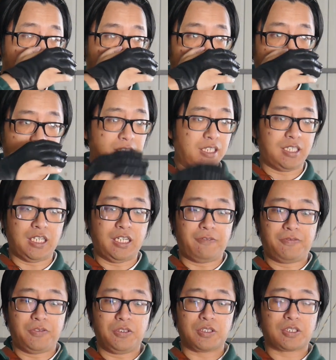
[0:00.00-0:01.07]
So
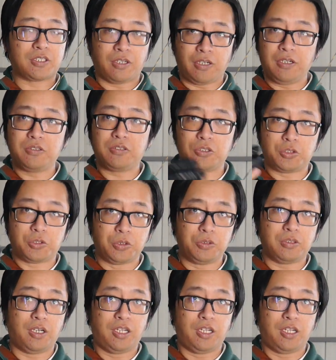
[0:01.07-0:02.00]
if you're going to shoot